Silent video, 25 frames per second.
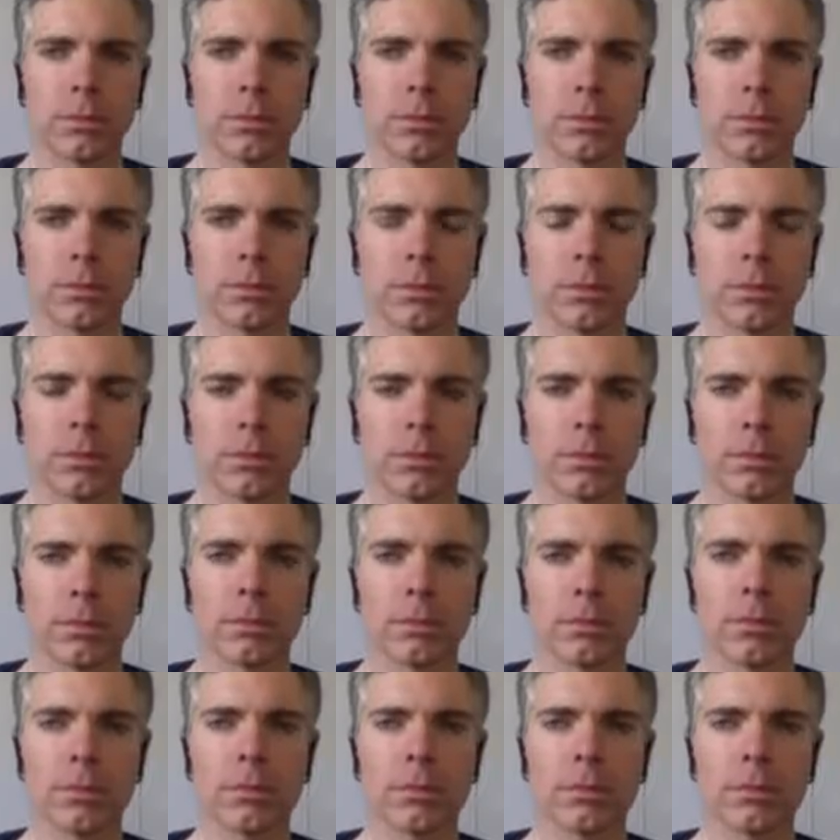
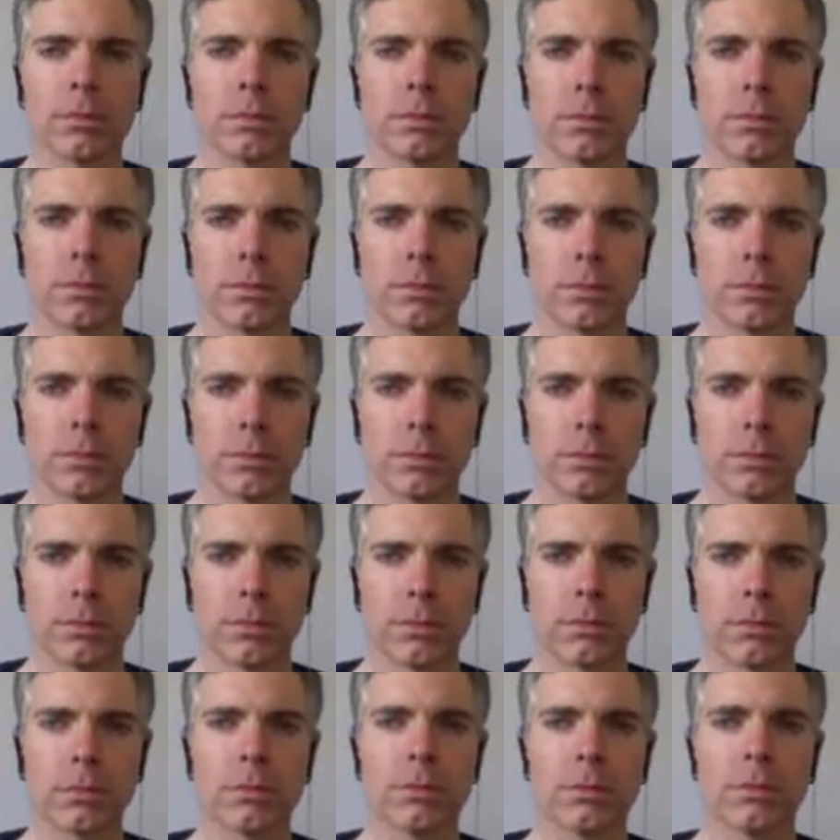
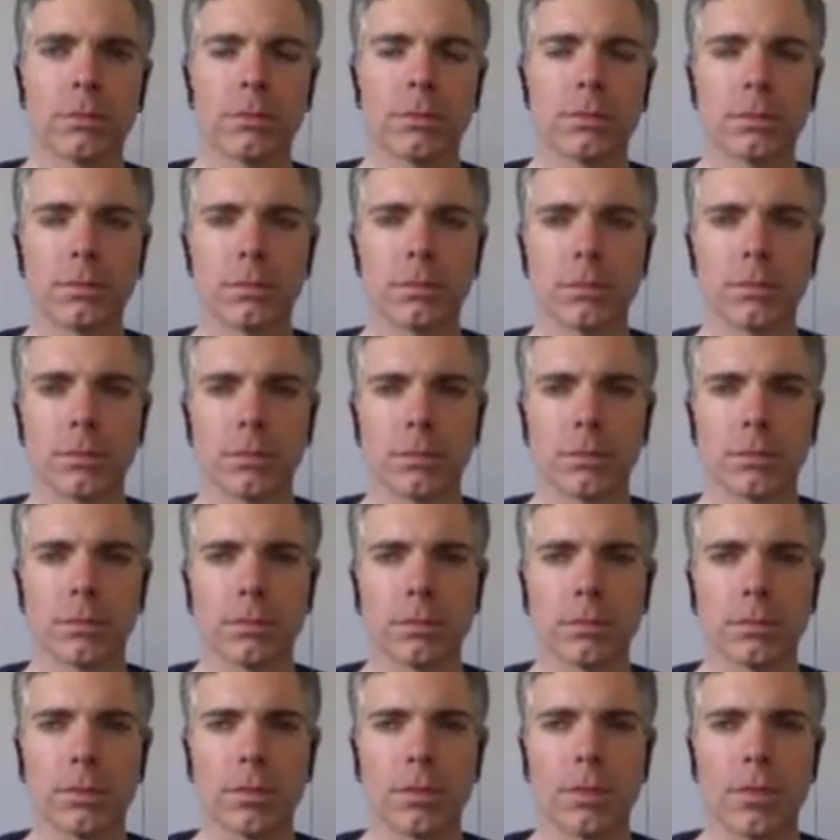
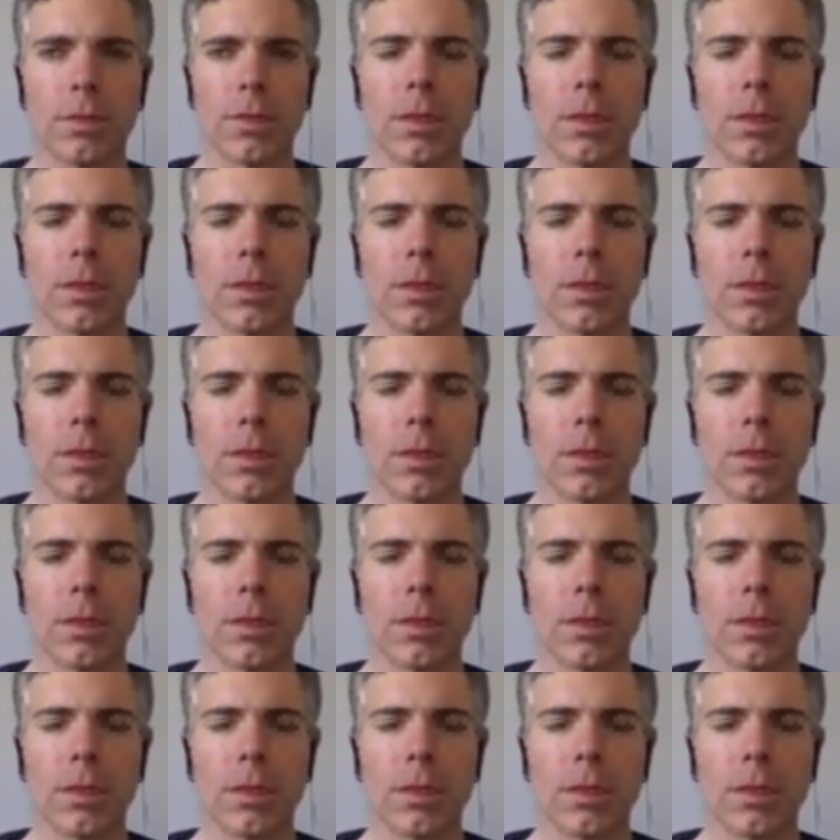(silent)